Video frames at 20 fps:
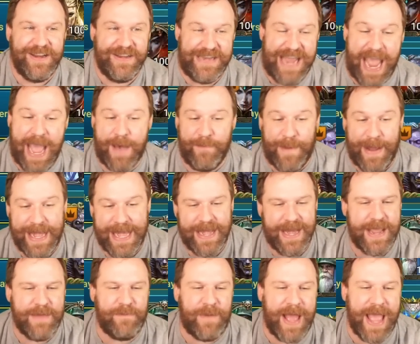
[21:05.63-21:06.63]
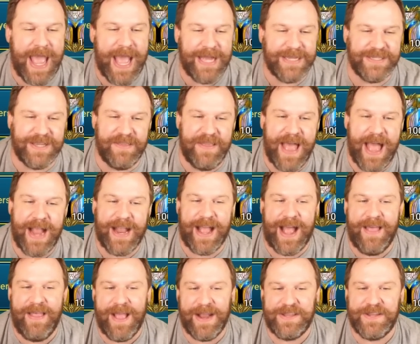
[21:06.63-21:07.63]
Damn, I need to get my hands on that
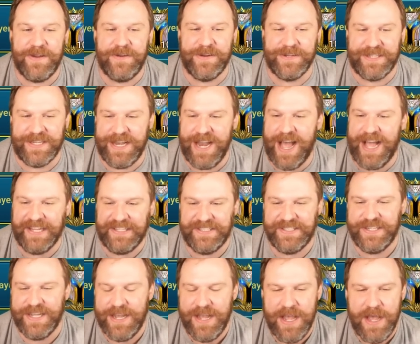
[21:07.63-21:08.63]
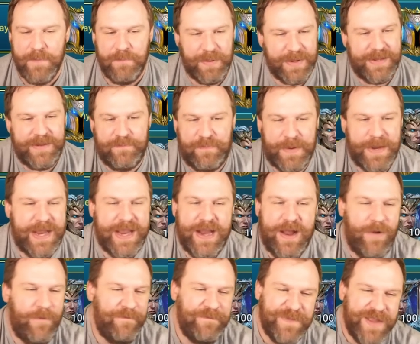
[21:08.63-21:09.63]
guy. That dude is nuts. But you
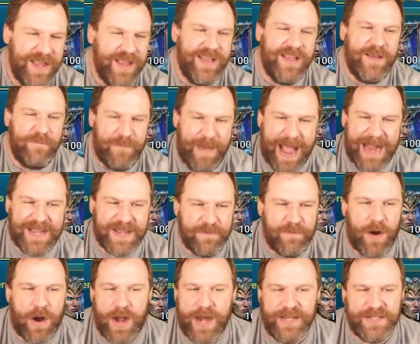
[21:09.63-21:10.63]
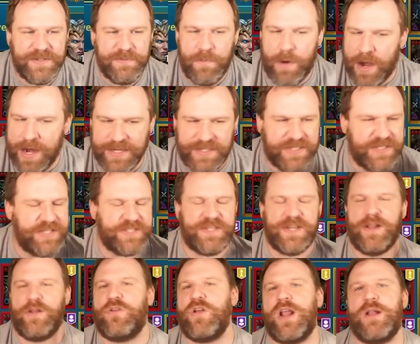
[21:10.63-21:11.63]
know, back to Marius. Marius is just
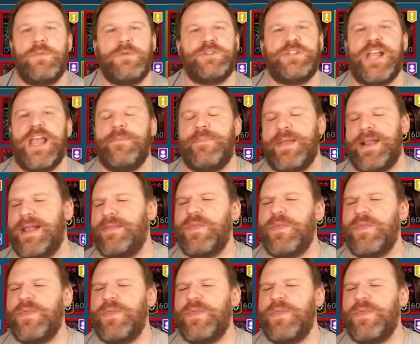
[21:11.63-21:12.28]
an incredible champion.